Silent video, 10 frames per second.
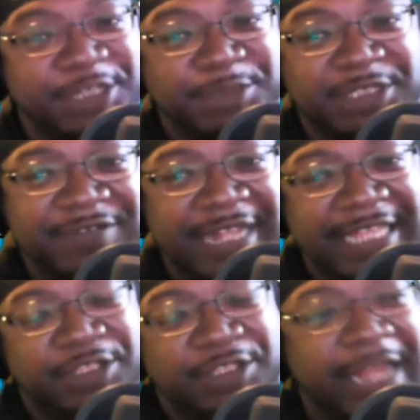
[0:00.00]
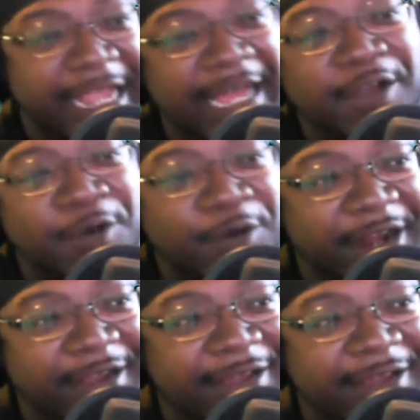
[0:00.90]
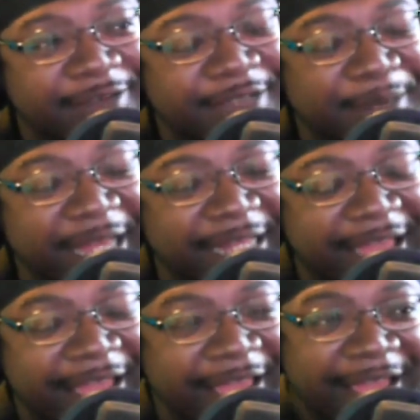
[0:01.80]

You must live like near that Concord area or something like that.